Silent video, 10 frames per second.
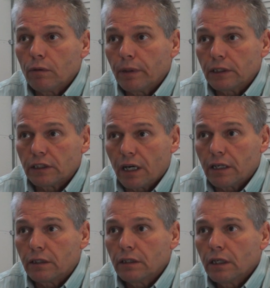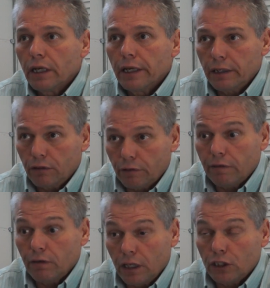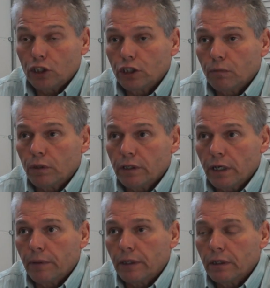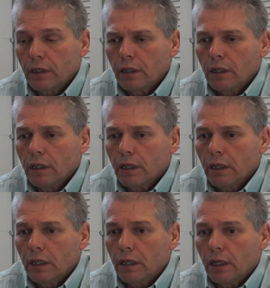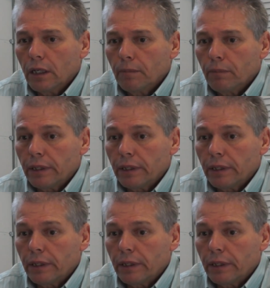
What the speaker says: with my son and had a great relationship with him. And